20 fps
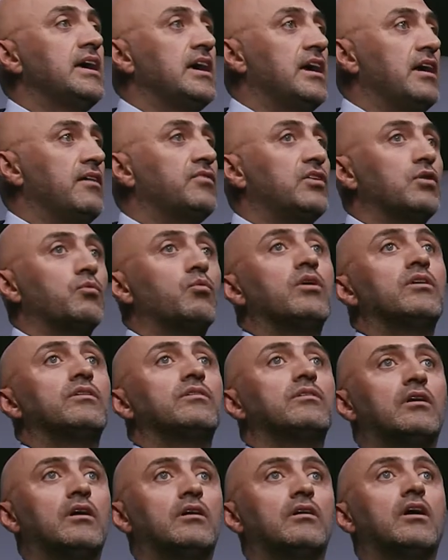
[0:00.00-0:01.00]

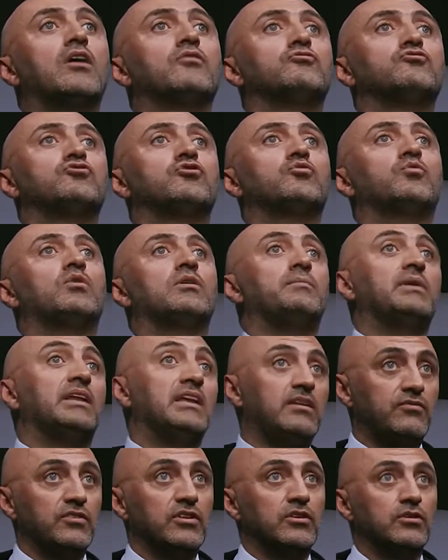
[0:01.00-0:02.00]
everyone around you will
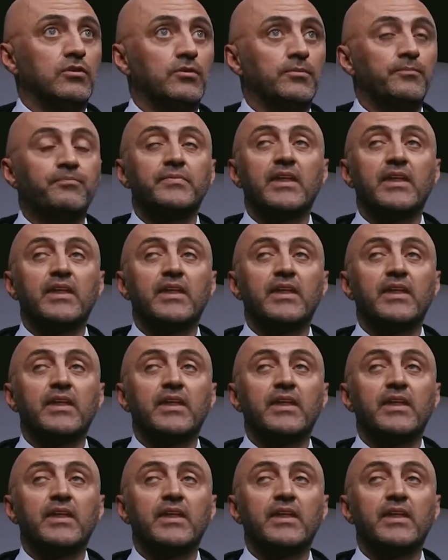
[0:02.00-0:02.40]
believe in you.